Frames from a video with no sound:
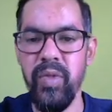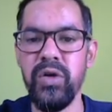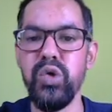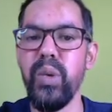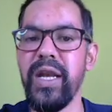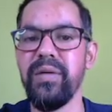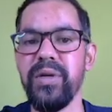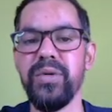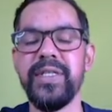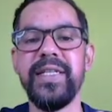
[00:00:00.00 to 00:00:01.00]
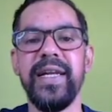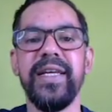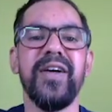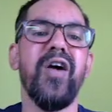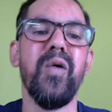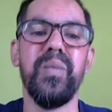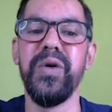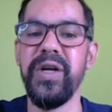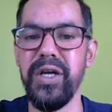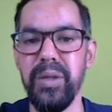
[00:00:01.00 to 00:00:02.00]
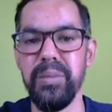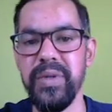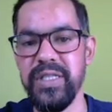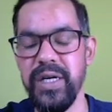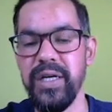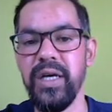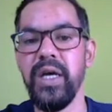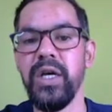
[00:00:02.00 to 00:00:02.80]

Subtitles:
So whenever you study the component of budget,